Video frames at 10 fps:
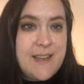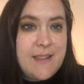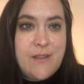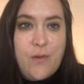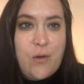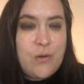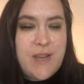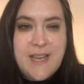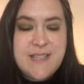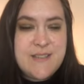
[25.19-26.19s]
I love all
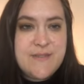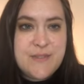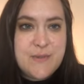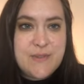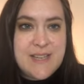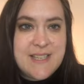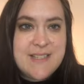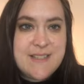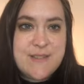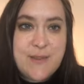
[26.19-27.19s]
kinds of
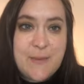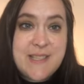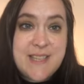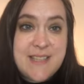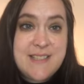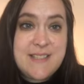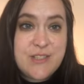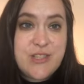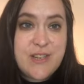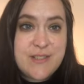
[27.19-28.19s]
stories, so I'm excited
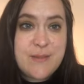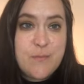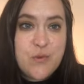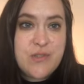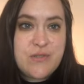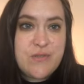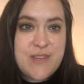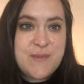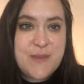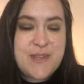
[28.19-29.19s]
to share some more
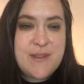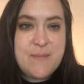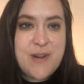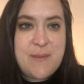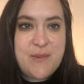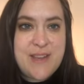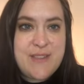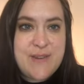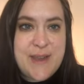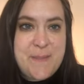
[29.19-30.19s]
stories with you in primary
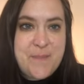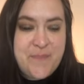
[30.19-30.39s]
3.